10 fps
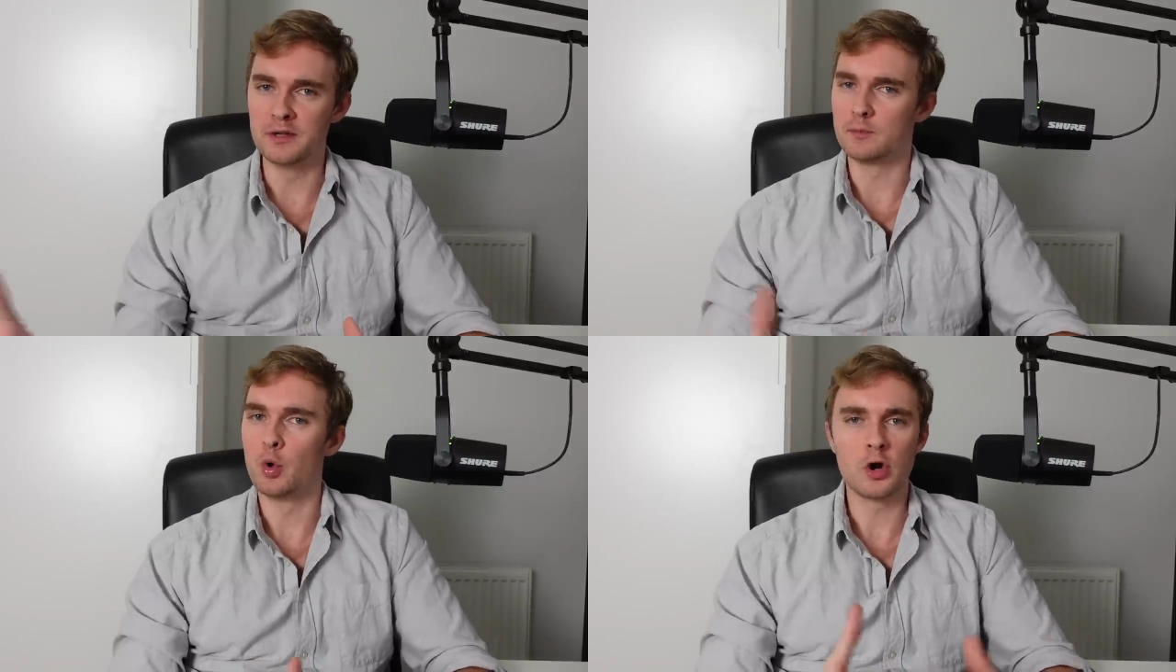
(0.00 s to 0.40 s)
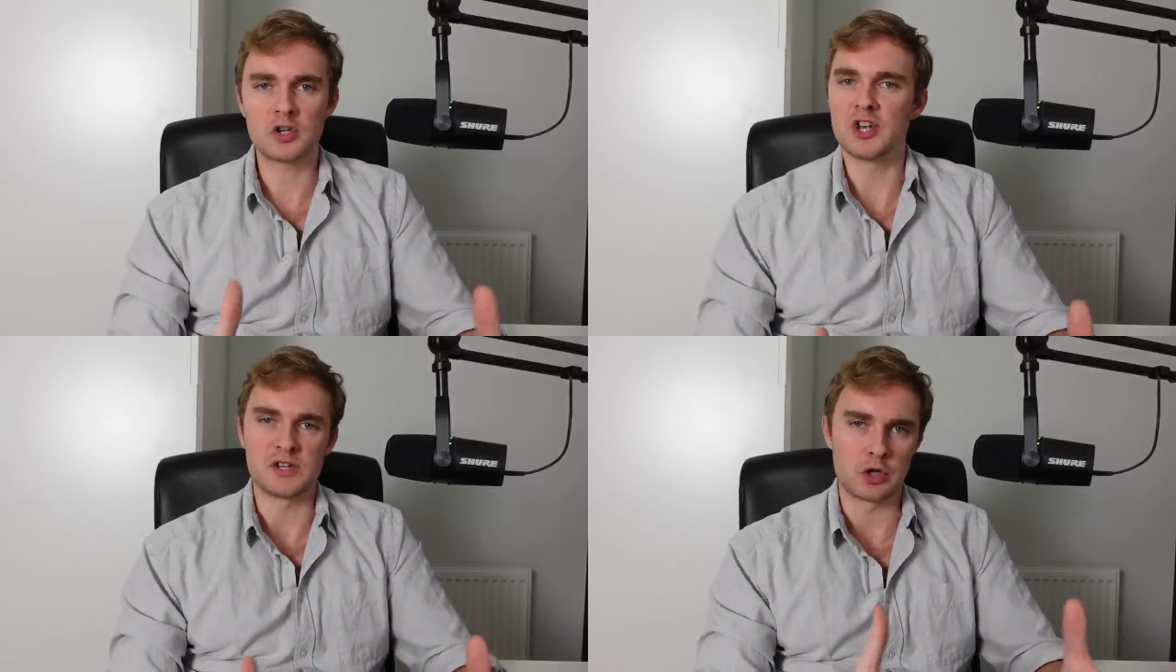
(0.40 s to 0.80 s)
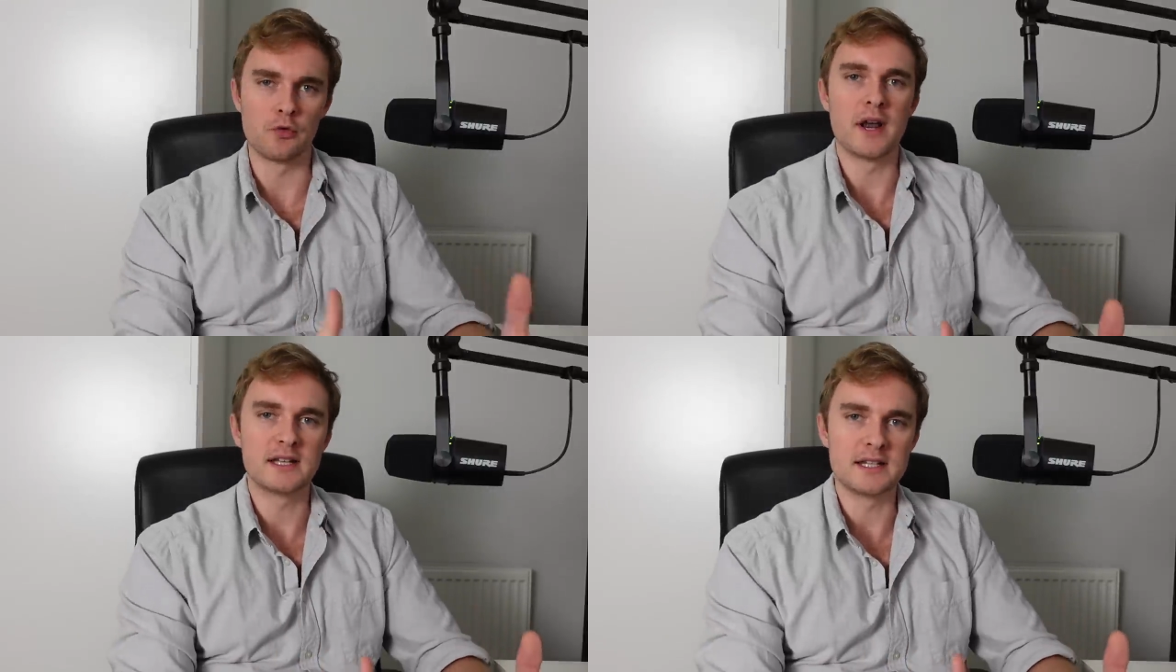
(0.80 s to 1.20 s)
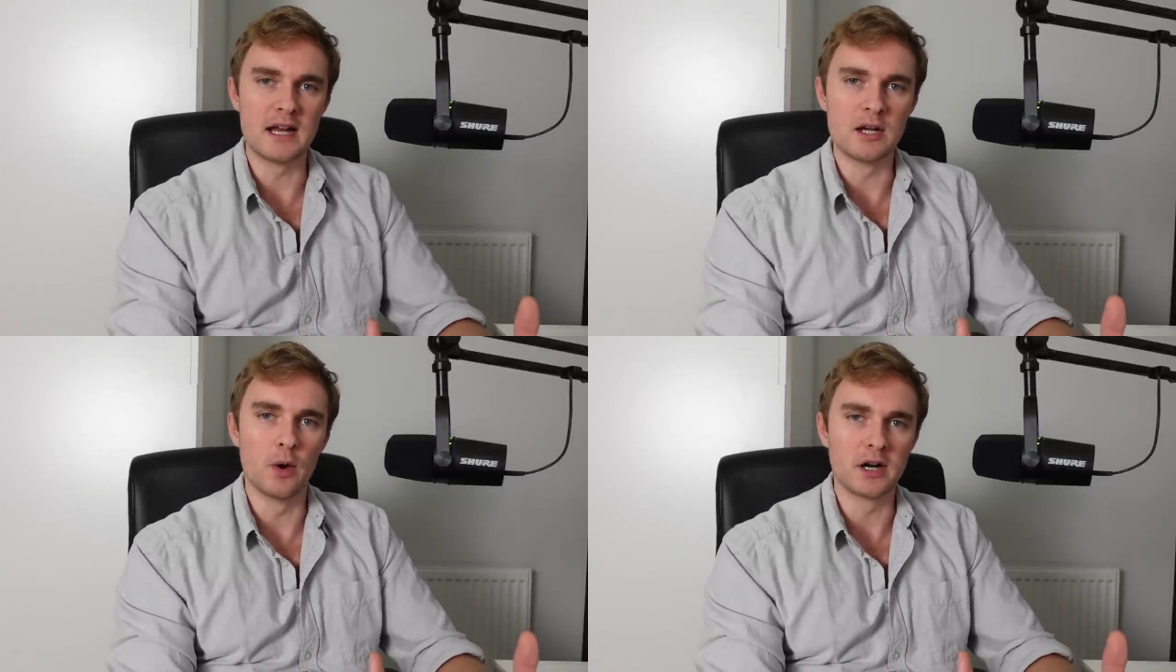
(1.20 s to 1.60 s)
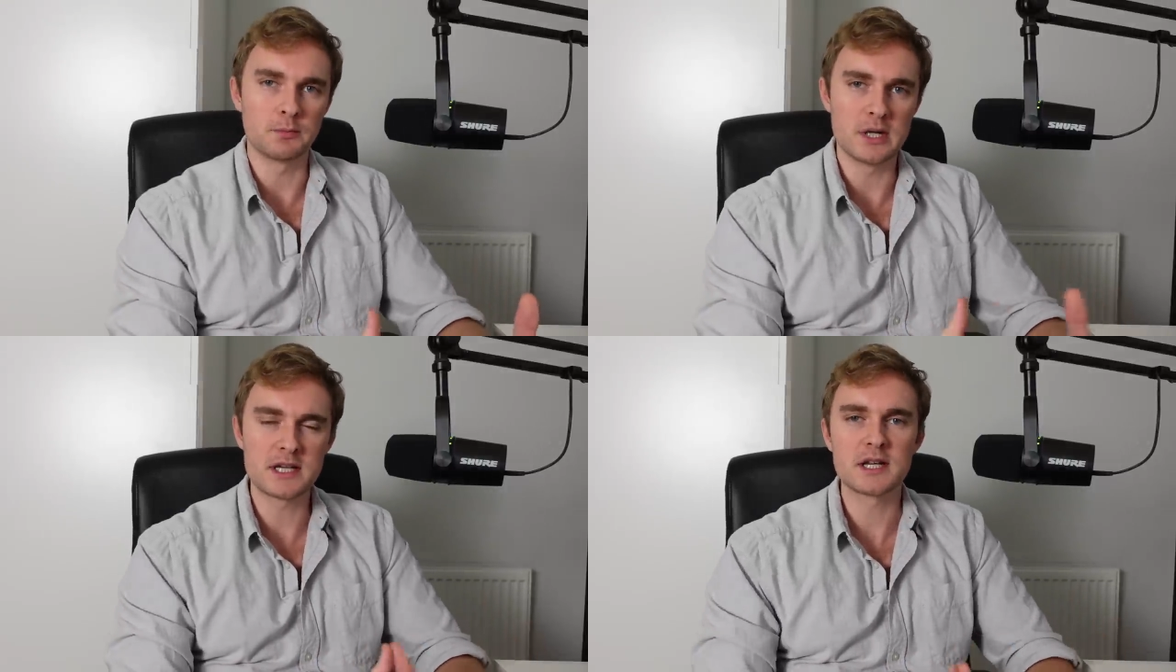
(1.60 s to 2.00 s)
that works as a great daily wearing
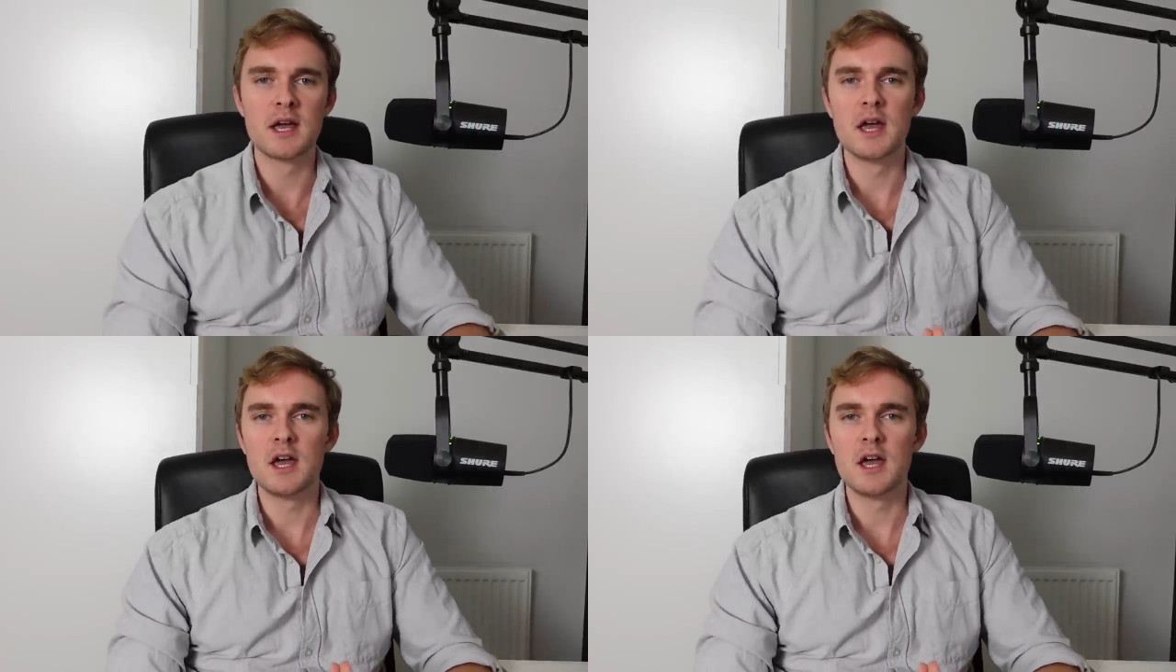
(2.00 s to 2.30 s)
piece,